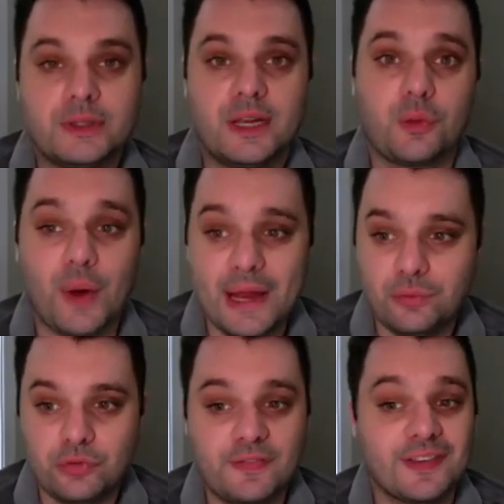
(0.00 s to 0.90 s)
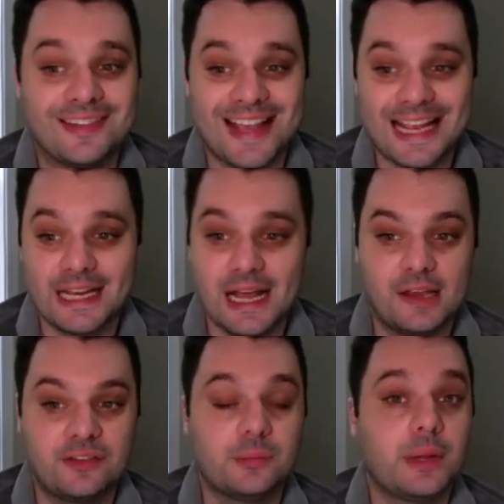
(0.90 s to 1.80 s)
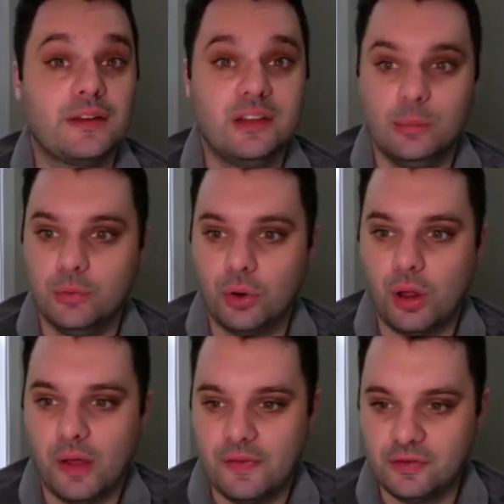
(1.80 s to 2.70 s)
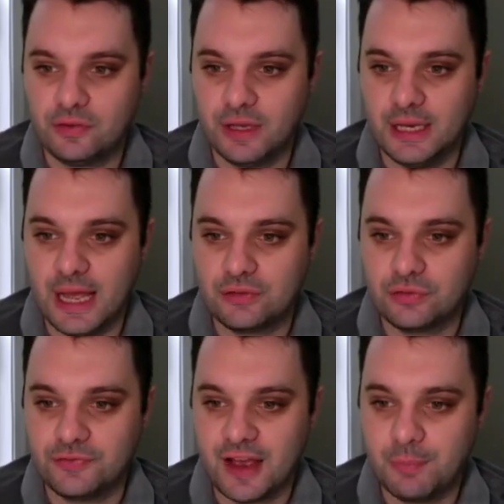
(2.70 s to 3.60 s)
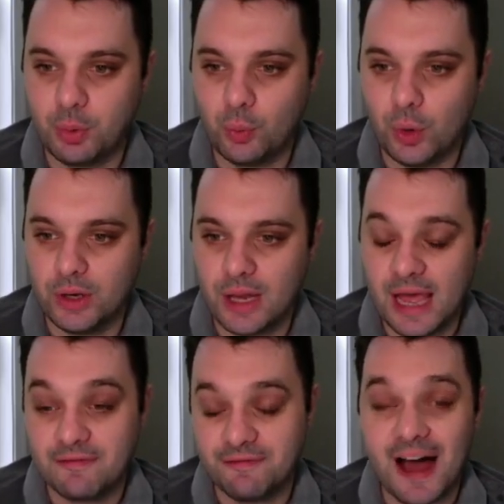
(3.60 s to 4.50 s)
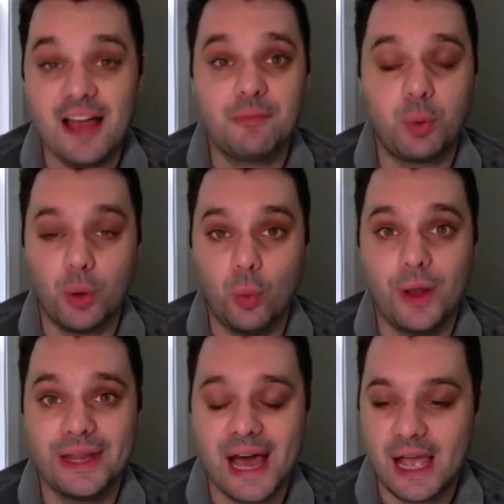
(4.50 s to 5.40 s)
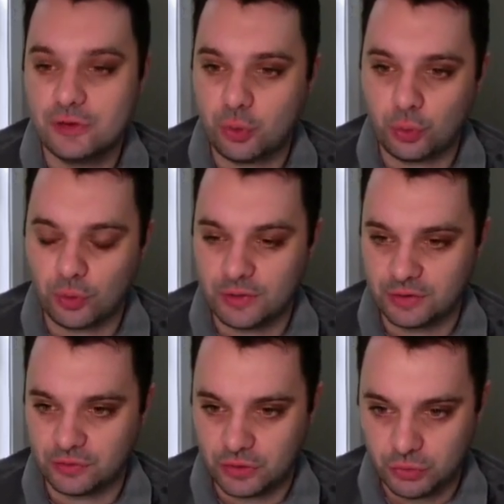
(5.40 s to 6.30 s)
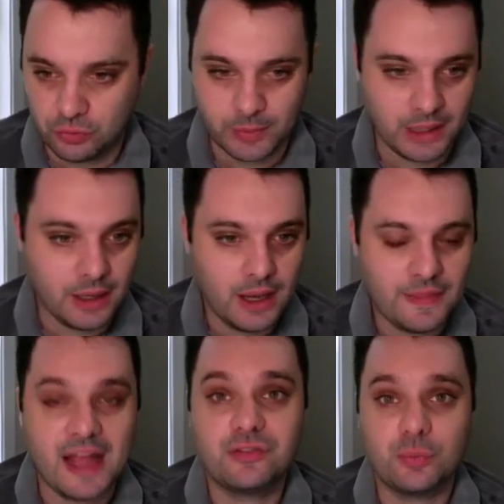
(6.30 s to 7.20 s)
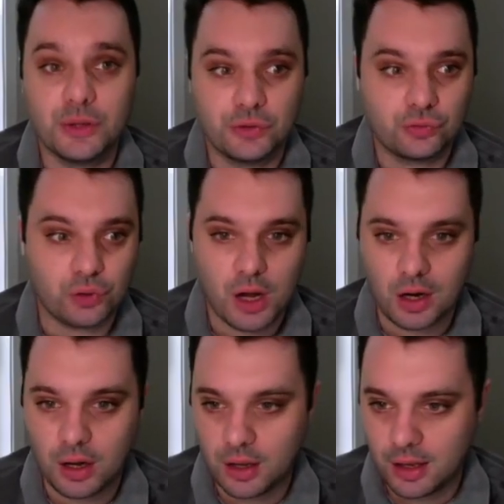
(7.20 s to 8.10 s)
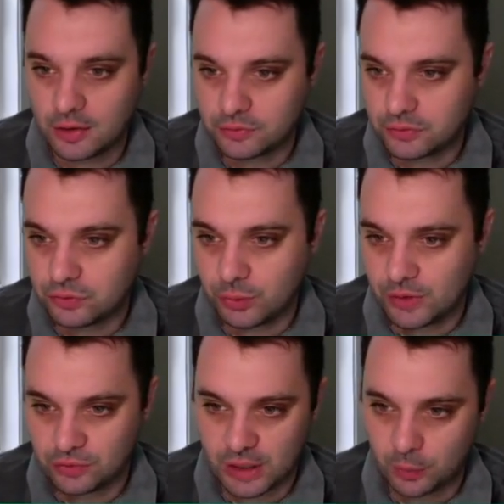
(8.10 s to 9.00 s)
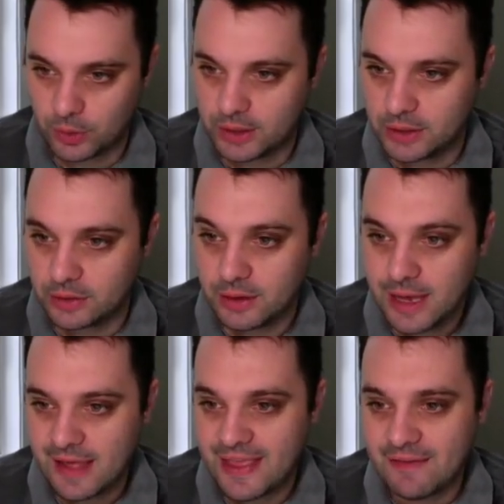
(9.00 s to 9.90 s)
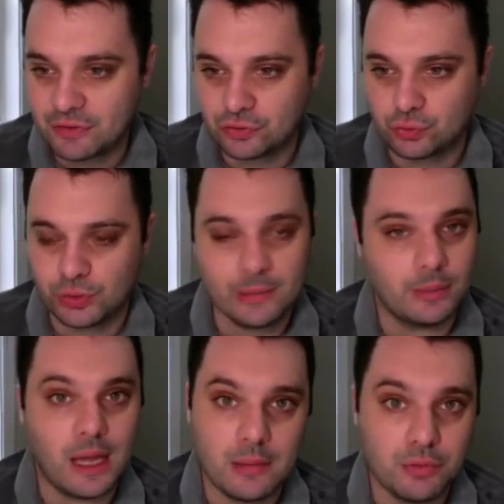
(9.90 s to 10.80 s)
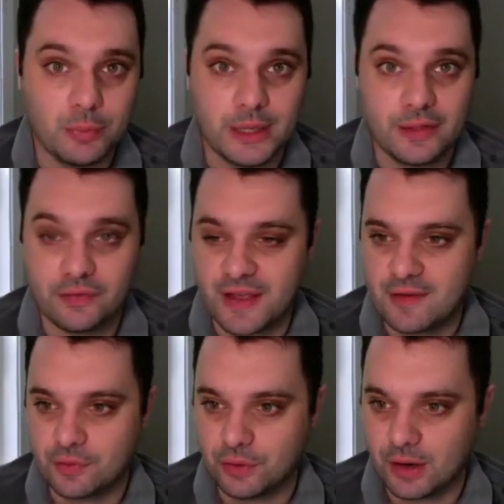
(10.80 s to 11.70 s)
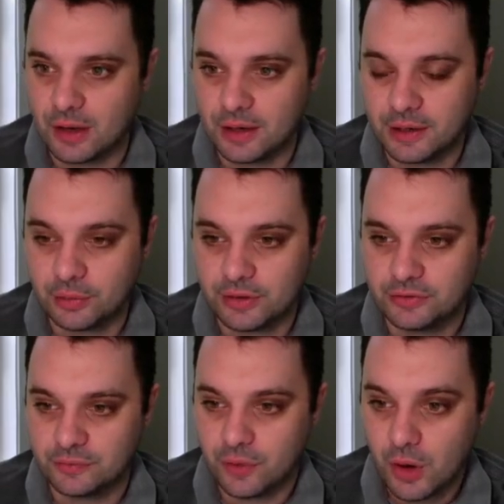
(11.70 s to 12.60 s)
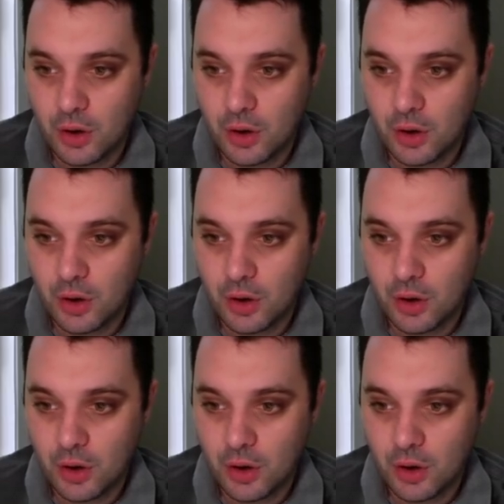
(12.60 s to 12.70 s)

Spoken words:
Now, the Rangers have the second highest implied team total on this slate at just 5.19 total runs, excuse me. That's a really strong situation that we're in here. And they have extreme line movement in their favor, an increase of